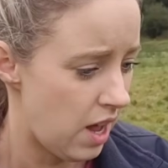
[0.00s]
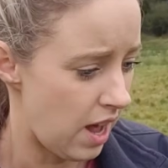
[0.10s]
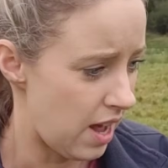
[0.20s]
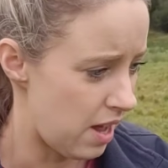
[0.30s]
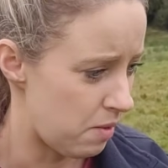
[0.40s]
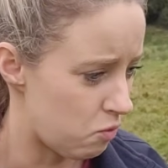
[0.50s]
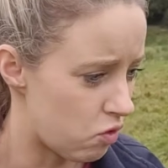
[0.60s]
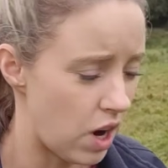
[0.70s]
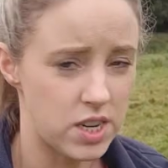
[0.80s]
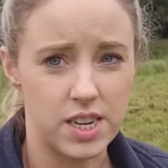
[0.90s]

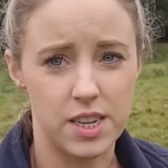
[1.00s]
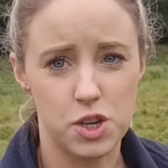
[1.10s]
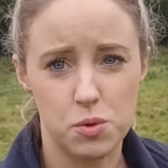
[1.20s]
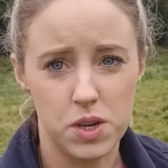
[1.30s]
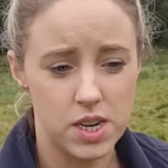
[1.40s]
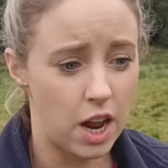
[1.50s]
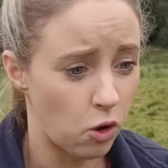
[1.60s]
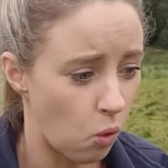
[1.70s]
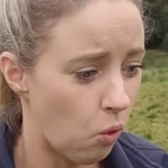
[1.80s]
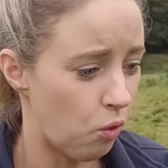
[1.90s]
rotting into it, and
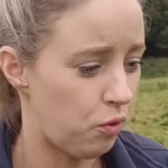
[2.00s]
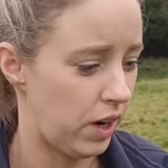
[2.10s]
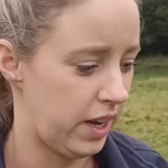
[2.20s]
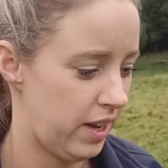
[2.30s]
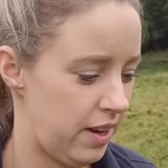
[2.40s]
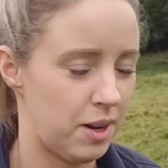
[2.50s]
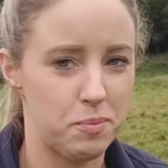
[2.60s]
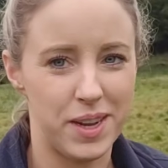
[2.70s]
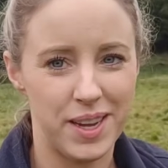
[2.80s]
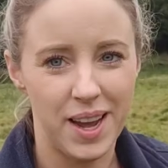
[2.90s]
hopefully it'll
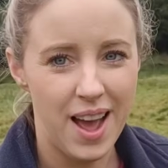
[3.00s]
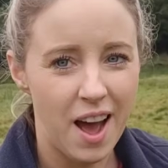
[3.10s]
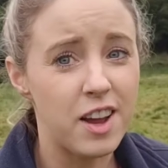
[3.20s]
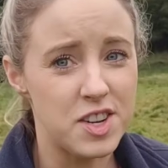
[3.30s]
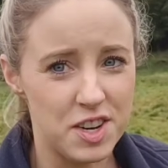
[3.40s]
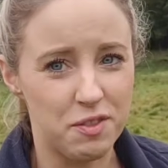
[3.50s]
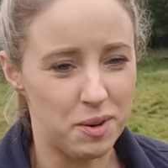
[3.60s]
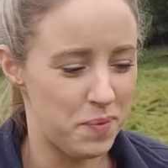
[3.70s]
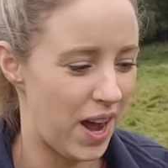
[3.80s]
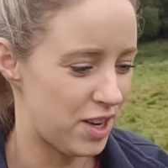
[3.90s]
be a
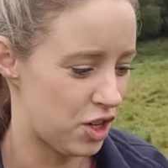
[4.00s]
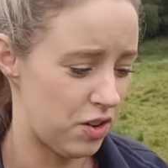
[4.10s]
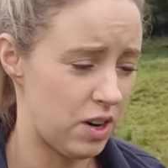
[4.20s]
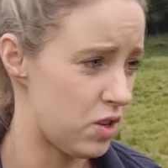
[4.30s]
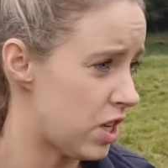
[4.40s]
different patch of ground.